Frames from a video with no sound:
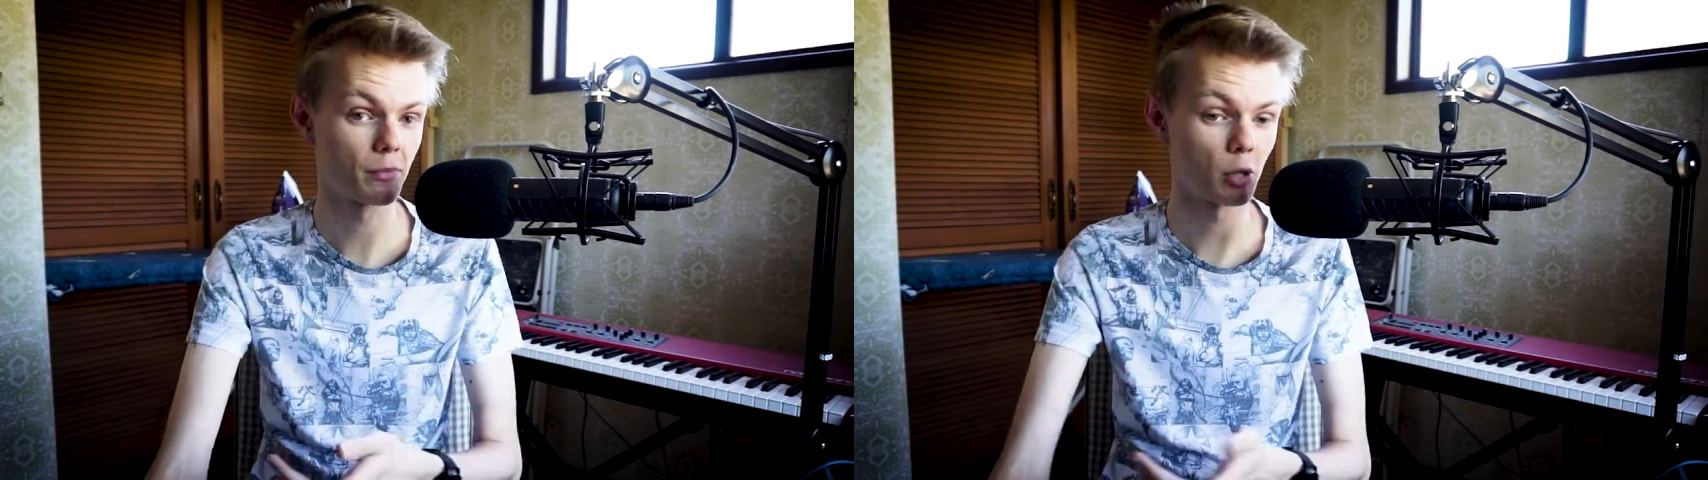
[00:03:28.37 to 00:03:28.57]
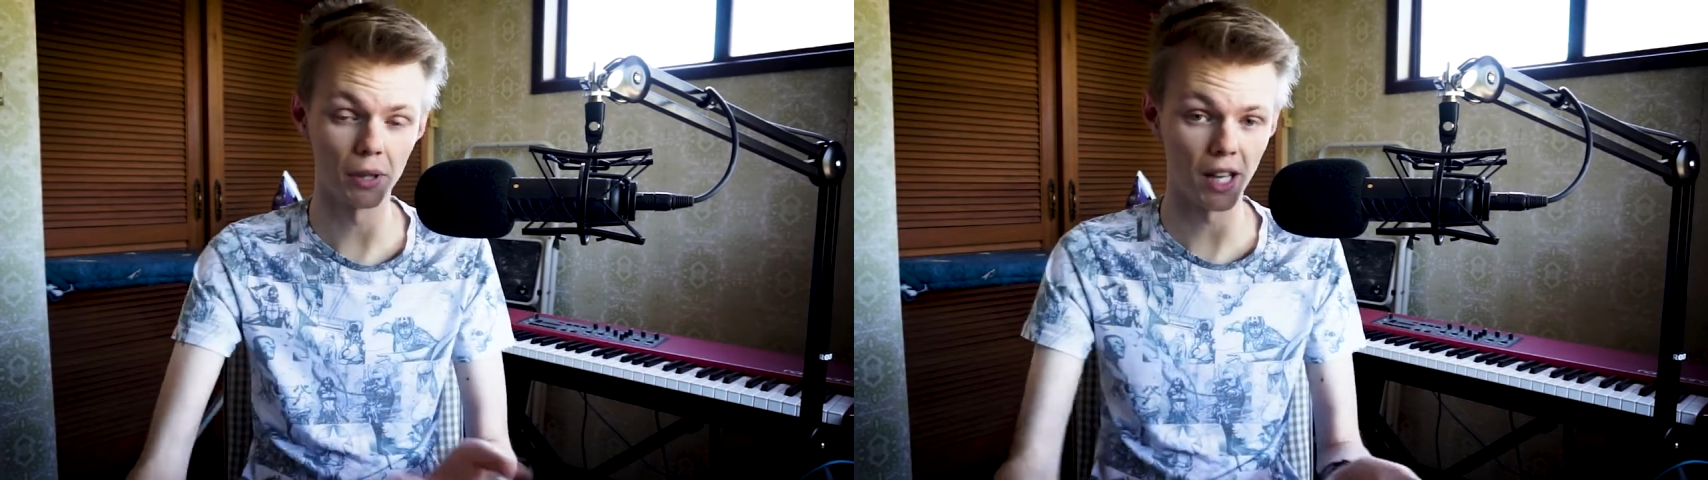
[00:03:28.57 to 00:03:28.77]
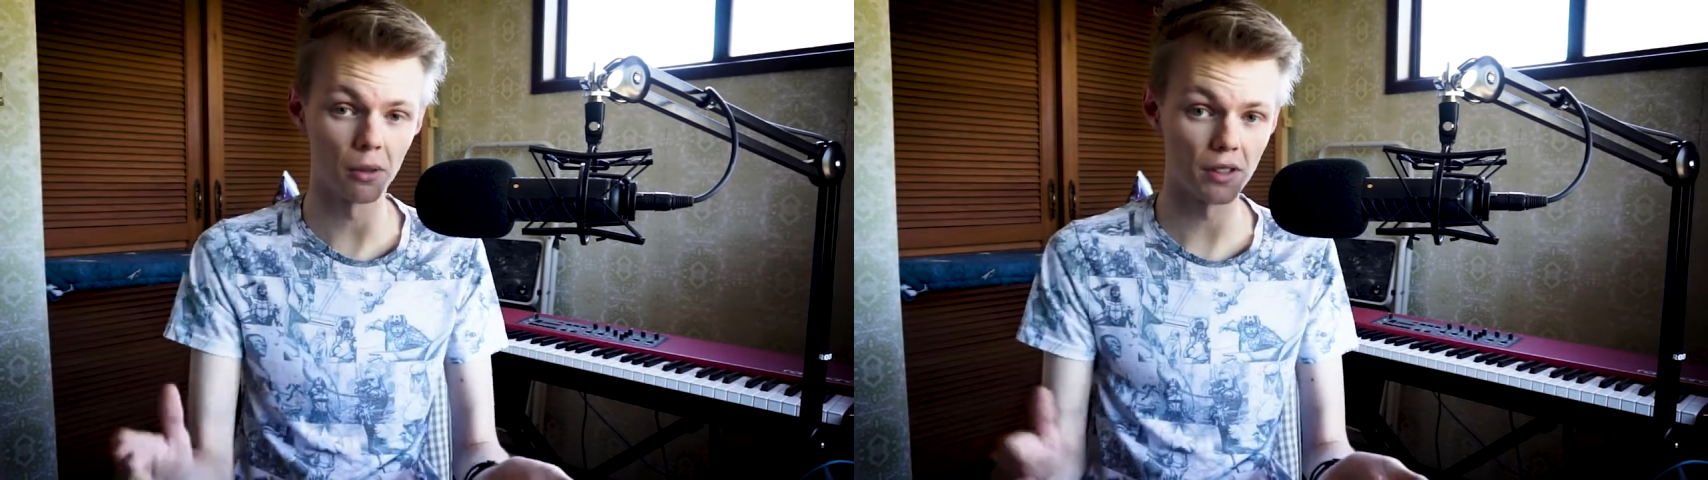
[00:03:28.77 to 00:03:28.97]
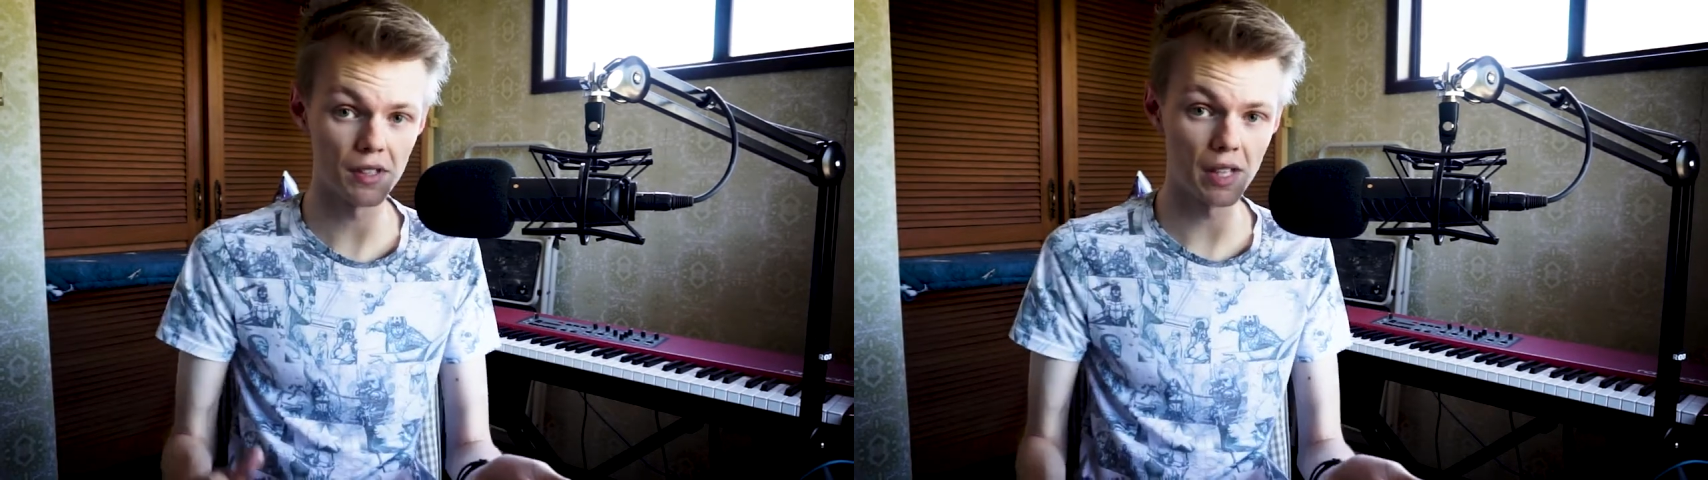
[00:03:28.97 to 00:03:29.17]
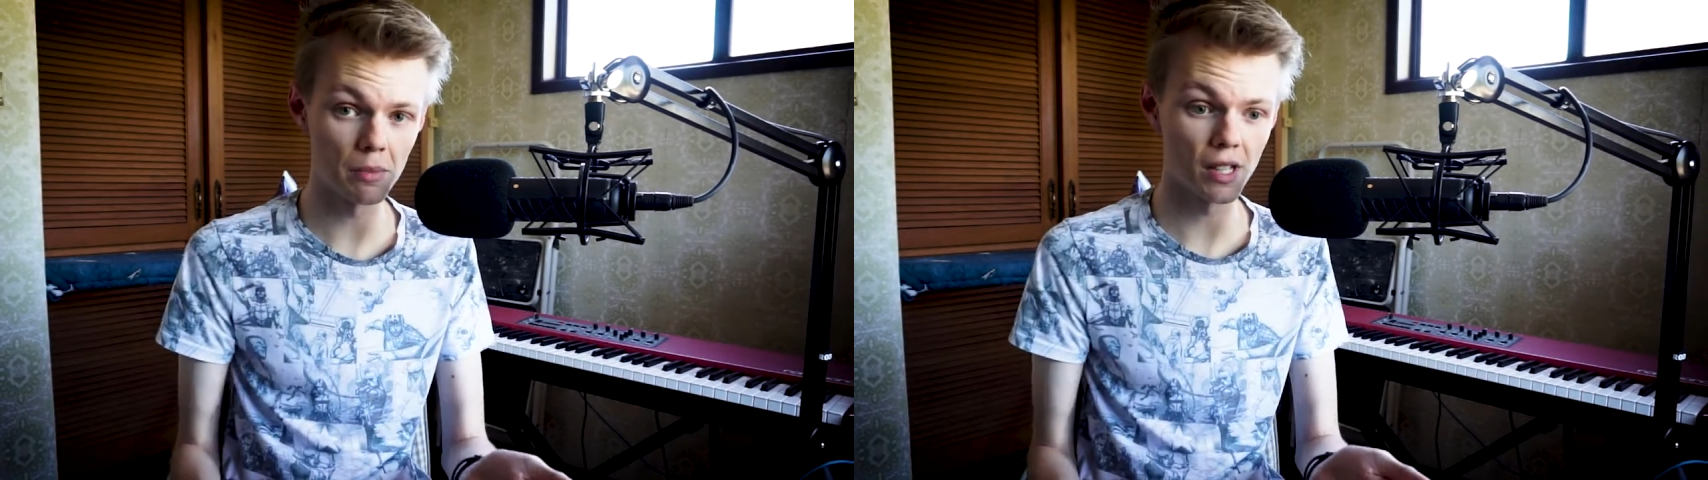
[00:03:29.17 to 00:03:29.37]
to play with,
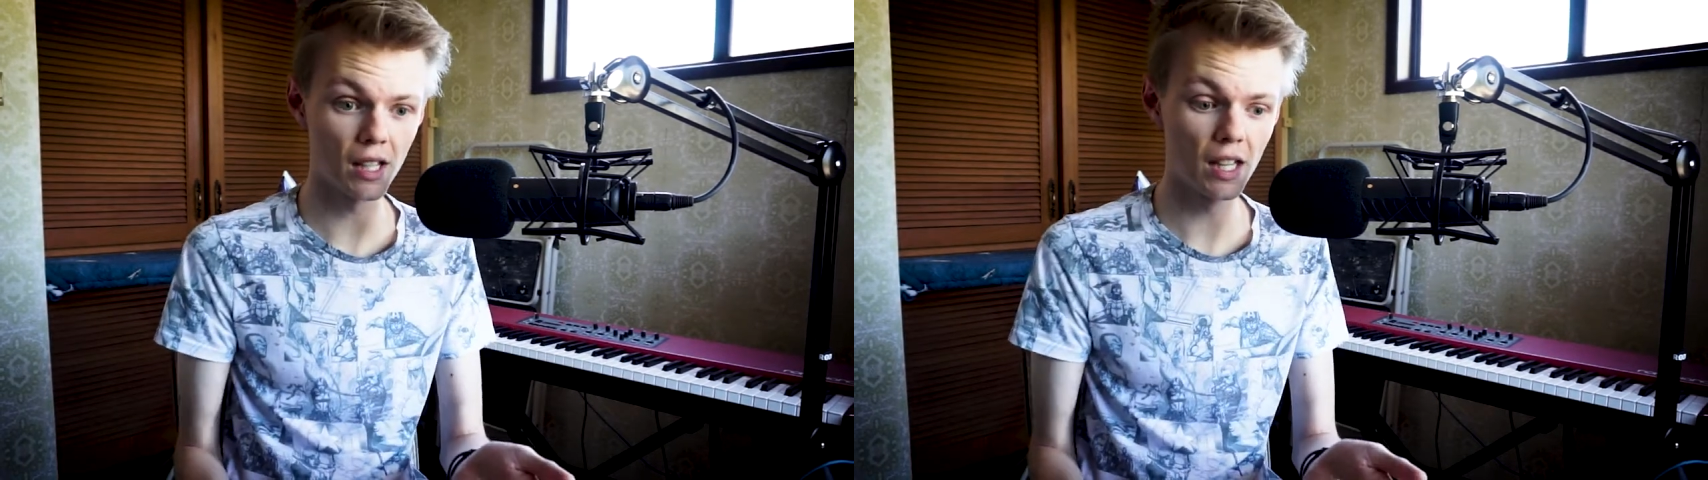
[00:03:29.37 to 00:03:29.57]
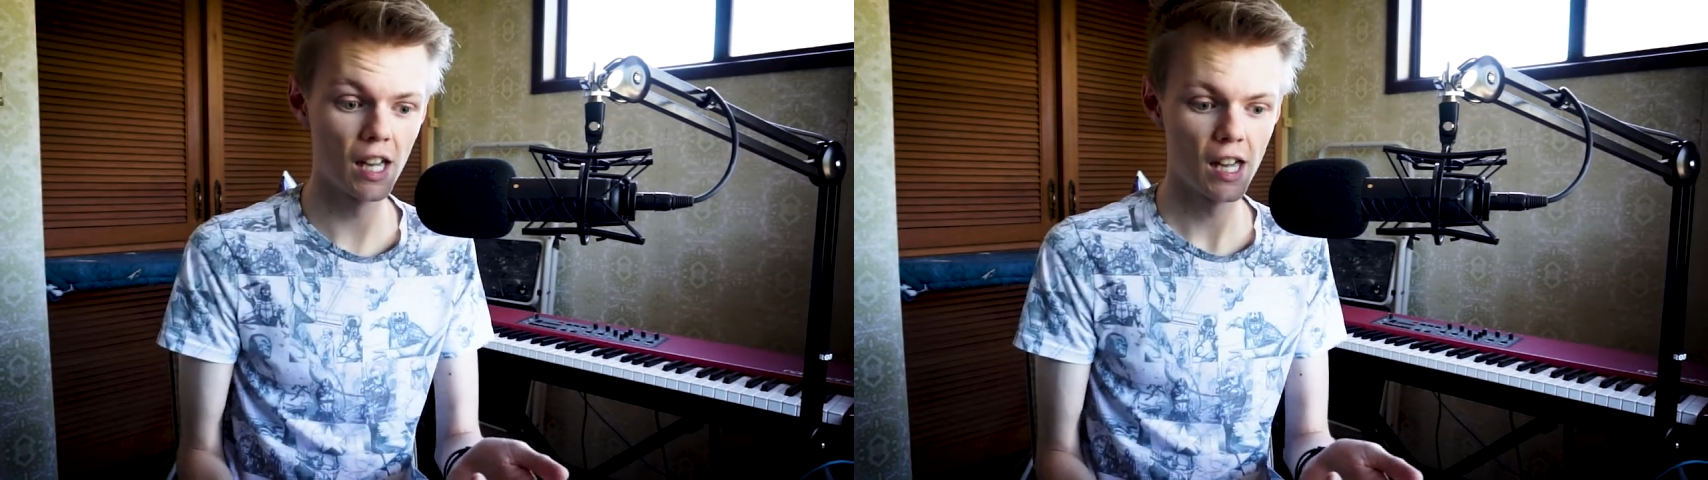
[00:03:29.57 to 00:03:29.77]
it seems like,